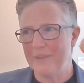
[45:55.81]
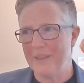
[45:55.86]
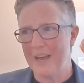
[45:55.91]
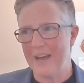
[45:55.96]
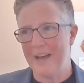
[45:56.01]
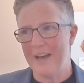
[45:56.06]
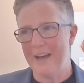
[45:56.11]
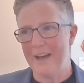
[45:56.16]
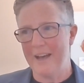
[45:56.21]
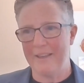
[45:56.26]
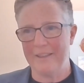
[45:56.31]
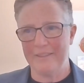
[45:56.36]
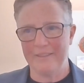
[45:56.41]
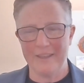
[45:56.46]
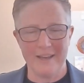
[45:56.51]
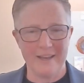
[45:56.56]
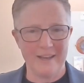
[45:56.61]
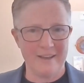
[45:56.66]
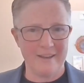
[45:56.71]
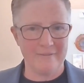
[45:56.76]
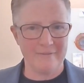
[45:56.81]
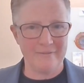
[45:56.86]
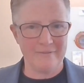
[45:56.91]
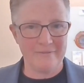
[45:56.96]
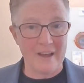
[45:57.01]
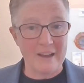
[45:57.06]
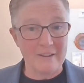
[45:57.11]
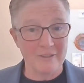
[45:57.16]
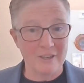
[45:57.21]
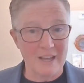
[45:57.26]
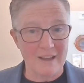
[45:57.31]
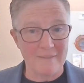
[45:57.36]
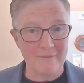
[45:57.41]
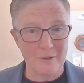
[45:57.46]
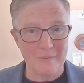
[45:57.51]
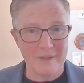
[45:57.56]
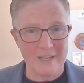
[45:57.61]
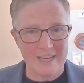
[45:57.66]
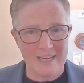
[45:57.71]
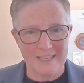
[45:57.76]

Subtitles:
the federal government